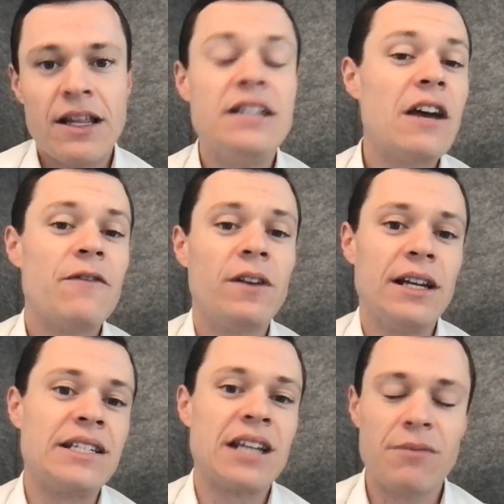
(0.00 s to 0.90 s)
then
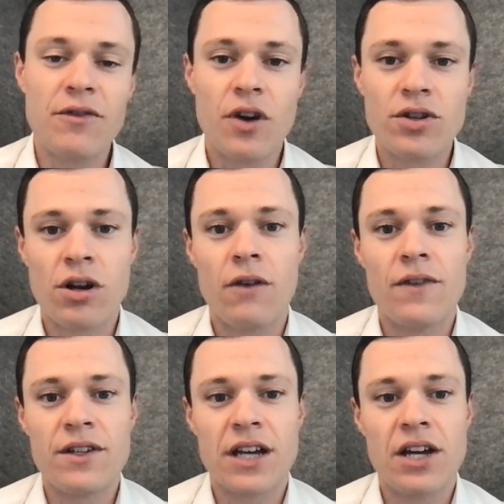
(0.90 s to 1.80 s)
definitely some of those
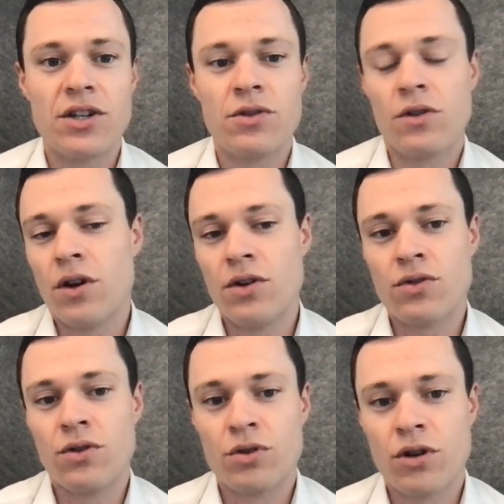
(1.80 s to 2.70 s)
conversations or those
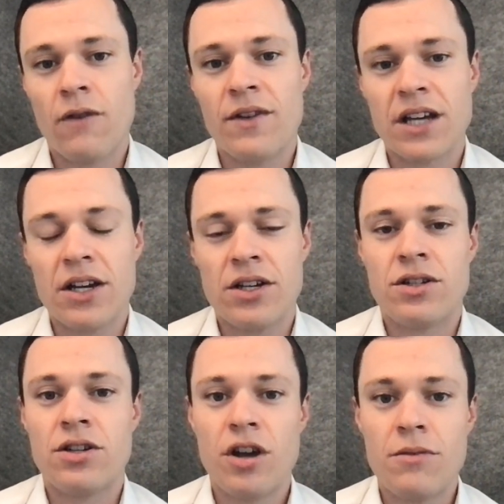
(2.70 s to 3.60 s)
crucial
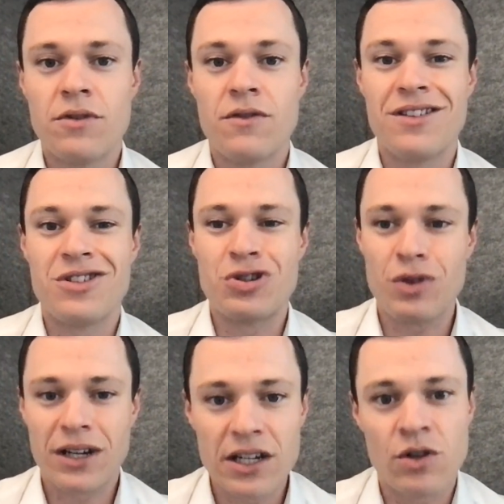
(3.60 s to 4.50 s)
conversations in terms of the
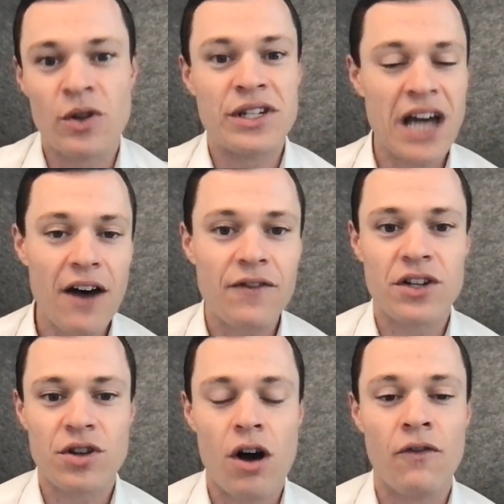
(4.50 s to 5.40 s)
strictness or the
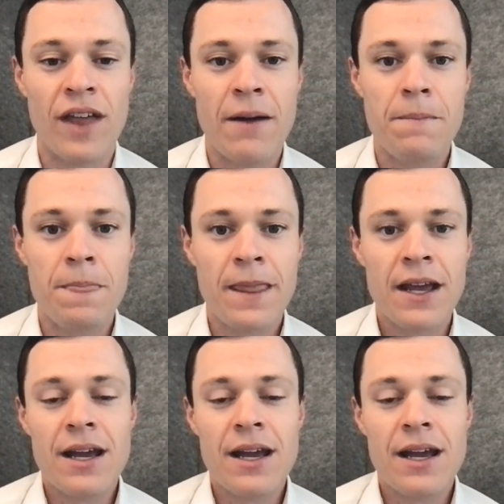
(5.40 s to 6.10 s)
toughness of them